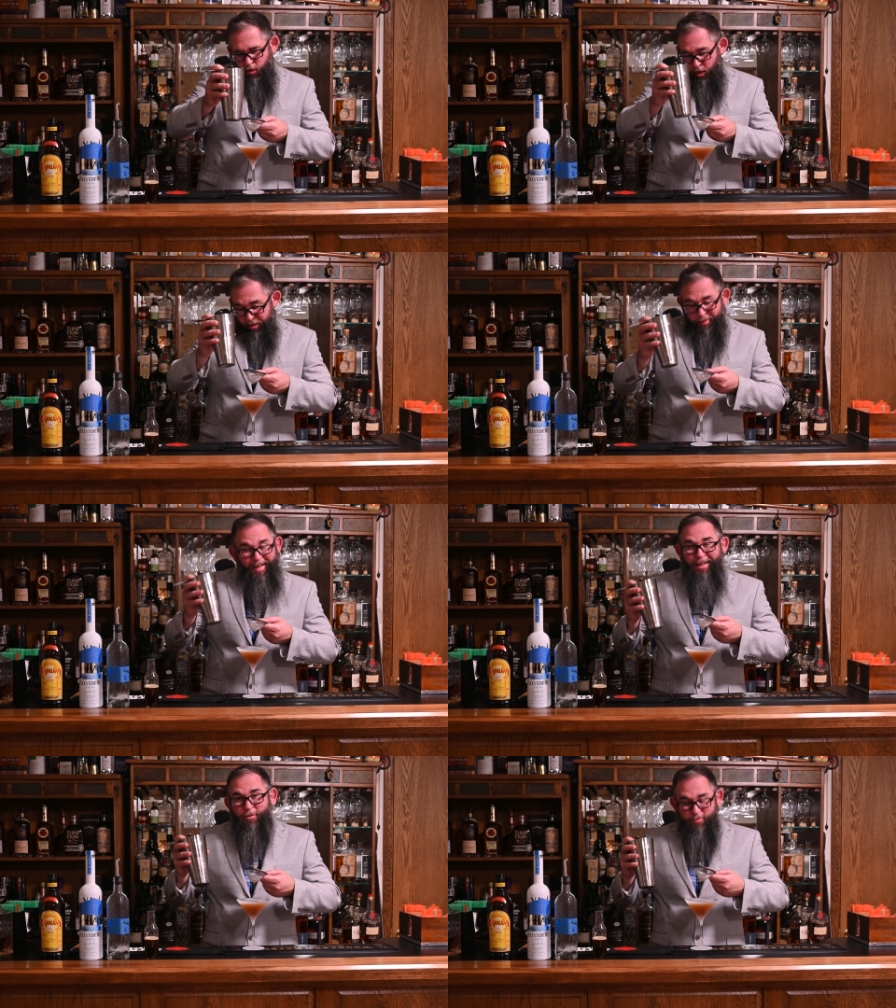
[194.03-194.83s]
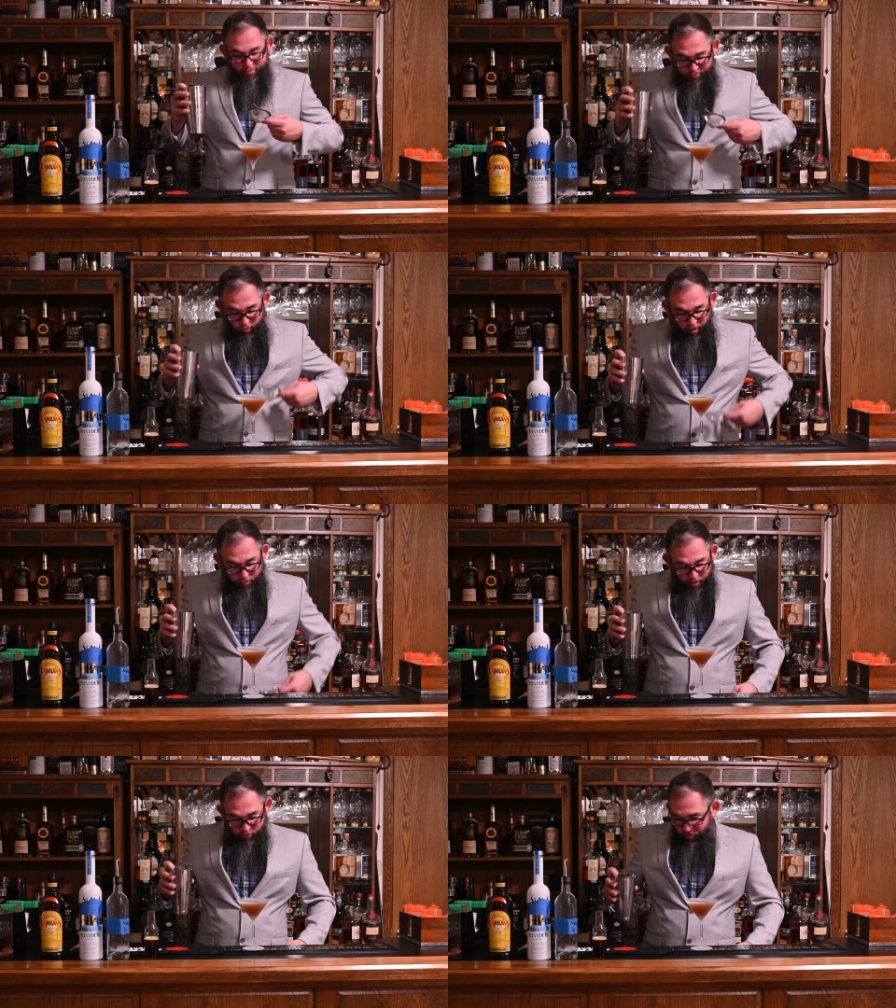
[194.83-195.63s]
I don't
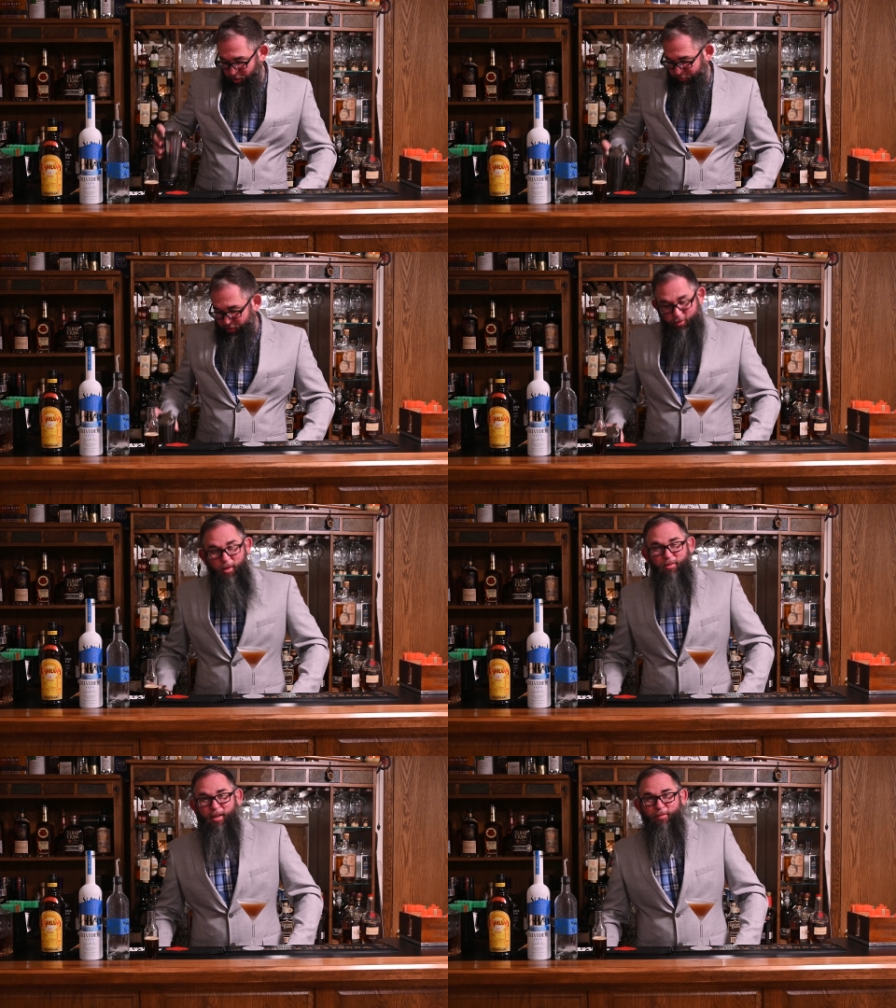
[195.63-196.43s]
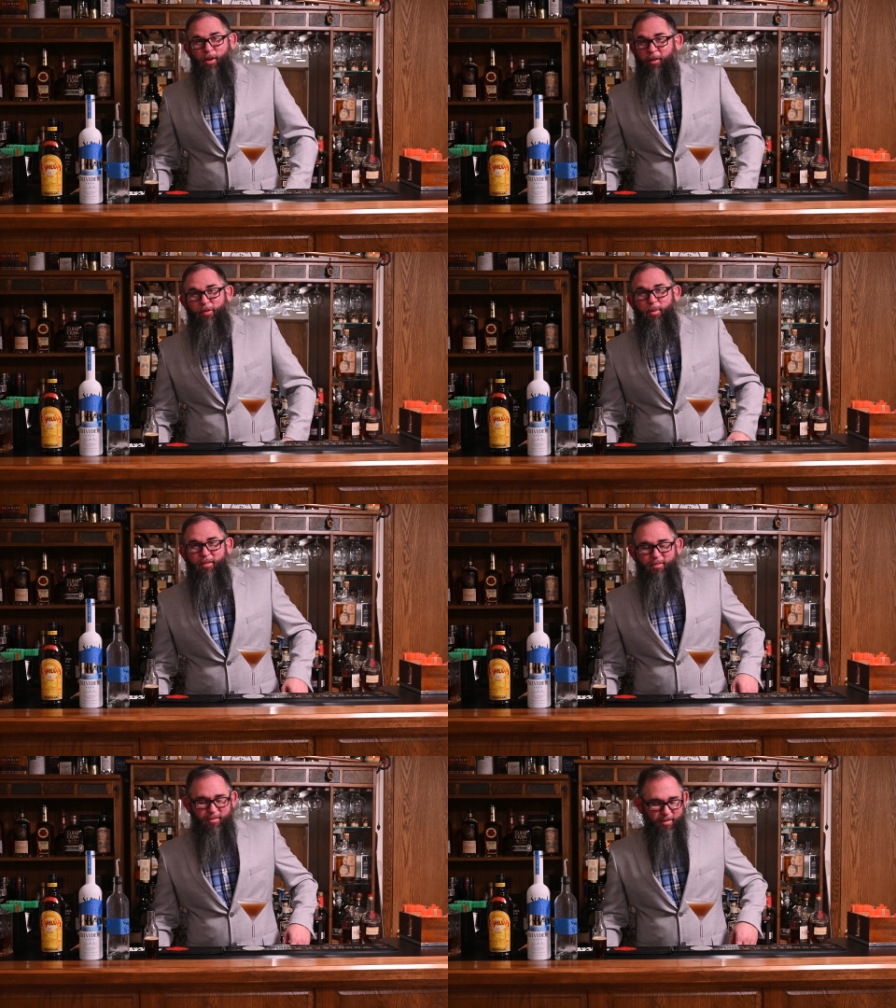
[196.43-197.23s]
grind my own coffee, so I don't have coffee
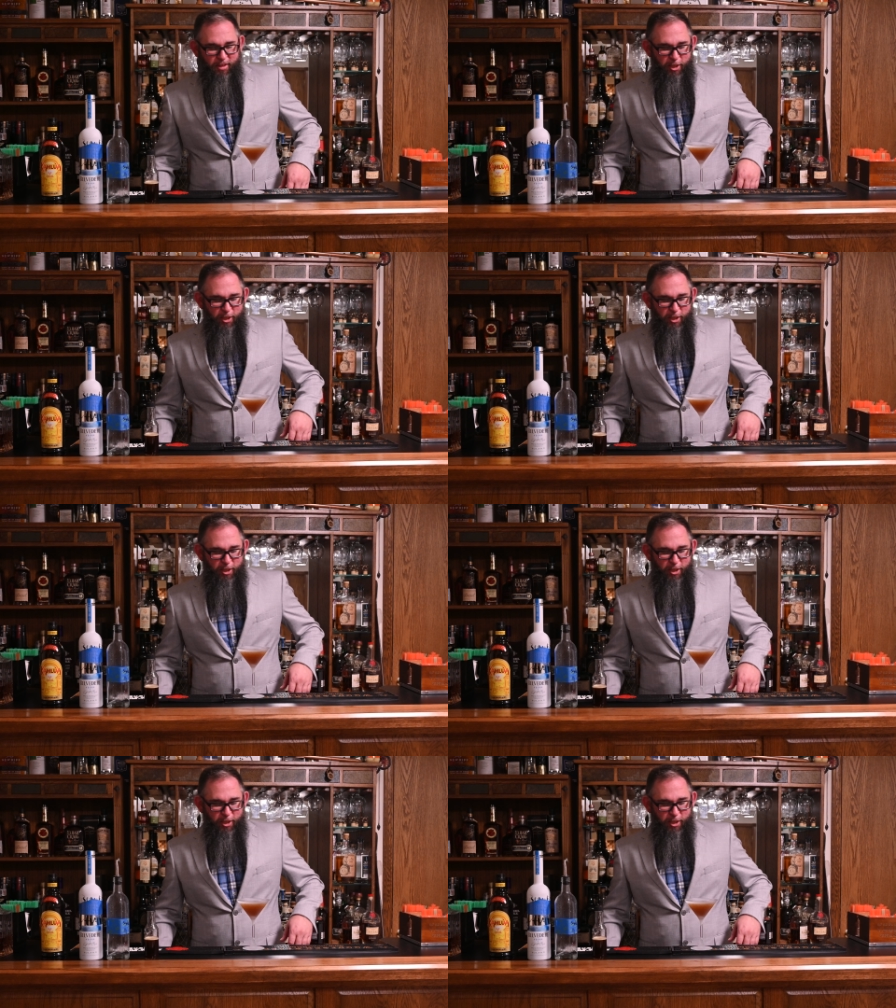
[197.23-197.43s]
beans.